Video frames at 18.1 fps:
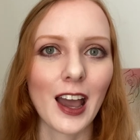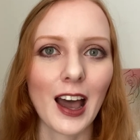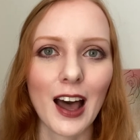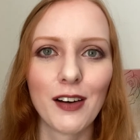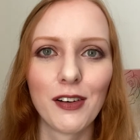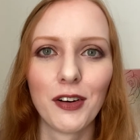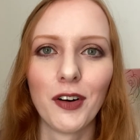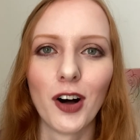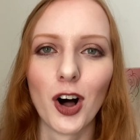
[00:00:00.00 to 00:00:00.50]

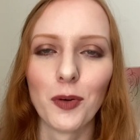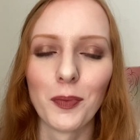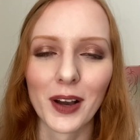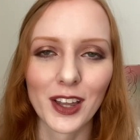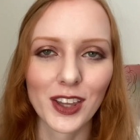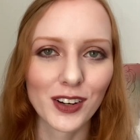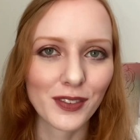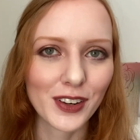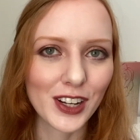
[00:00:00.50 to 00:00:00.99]
have of all my
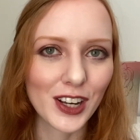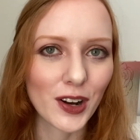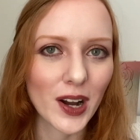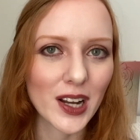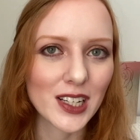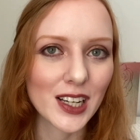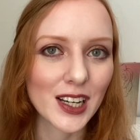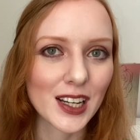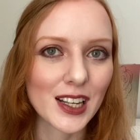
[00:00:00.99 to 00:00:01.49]
other video
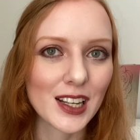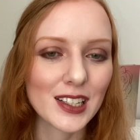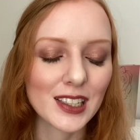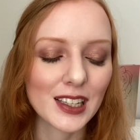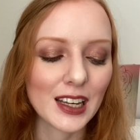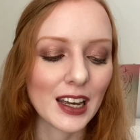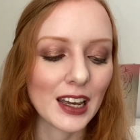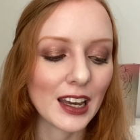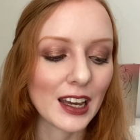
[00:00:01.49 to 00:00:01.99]
ideas,
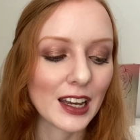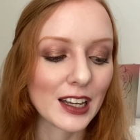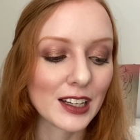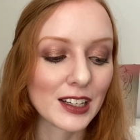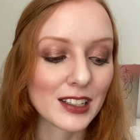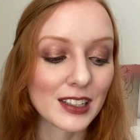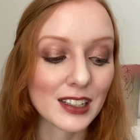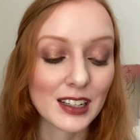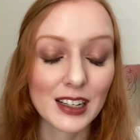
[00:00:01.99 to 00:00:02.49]

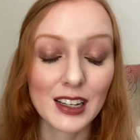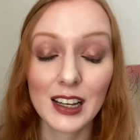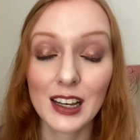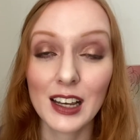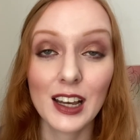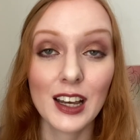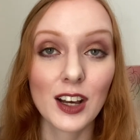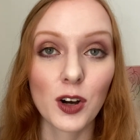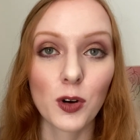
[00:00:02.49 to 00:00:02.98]
and
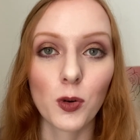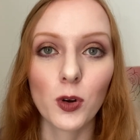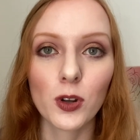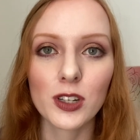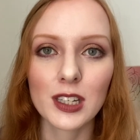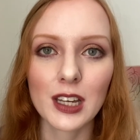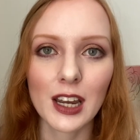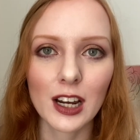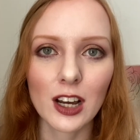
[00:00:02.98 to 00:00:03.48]
we'll
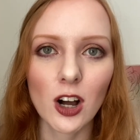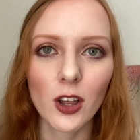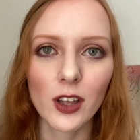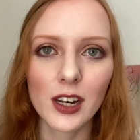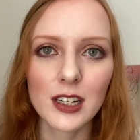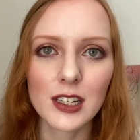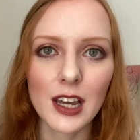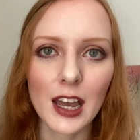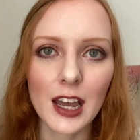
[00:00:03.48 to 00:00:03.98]
just kind of call
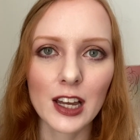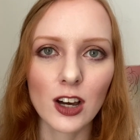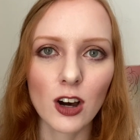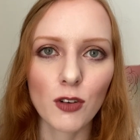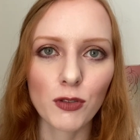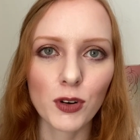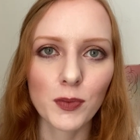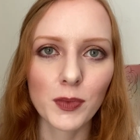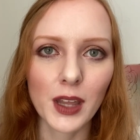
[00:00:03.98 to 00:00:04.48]
it a day and go
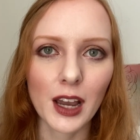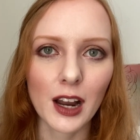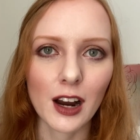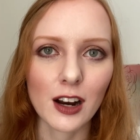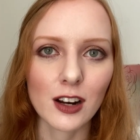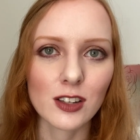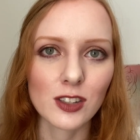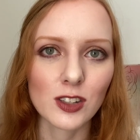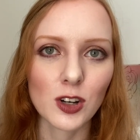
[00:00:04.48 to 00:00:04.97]
from
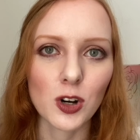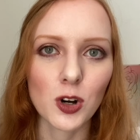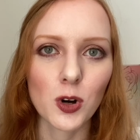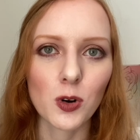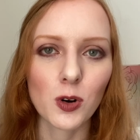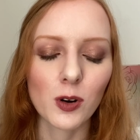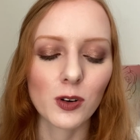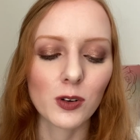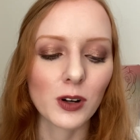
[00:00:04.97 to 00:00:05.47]
there.
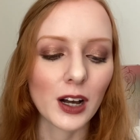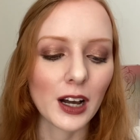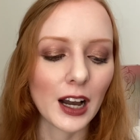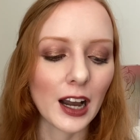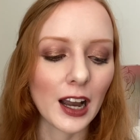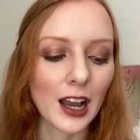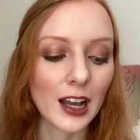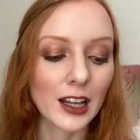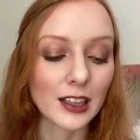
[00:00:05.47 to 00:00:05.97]
So
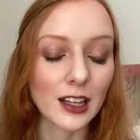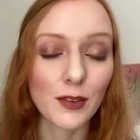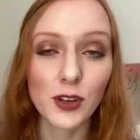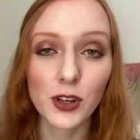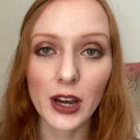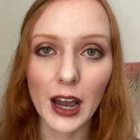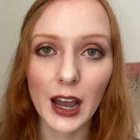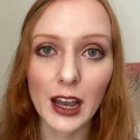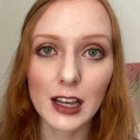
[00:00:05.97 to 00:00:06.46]
I love you
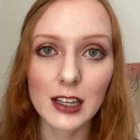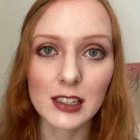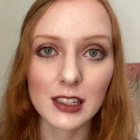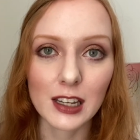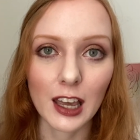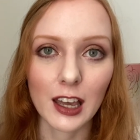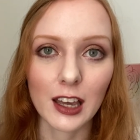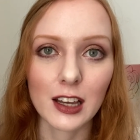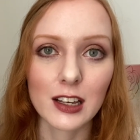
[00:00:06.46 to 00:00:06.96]
guys,
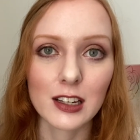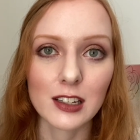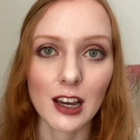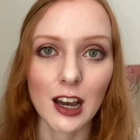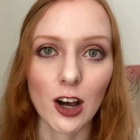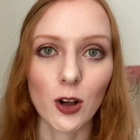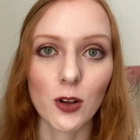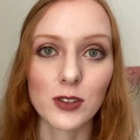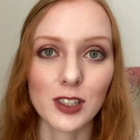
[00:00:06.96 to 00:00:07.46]
and
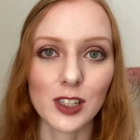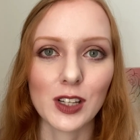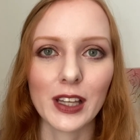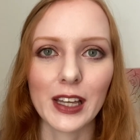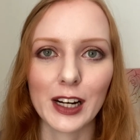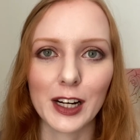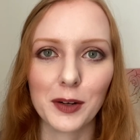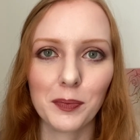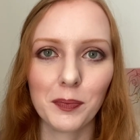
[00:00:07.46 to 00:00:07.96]
I'll see you
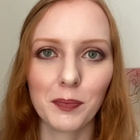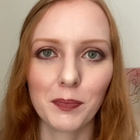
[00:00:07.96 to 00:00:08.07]
later.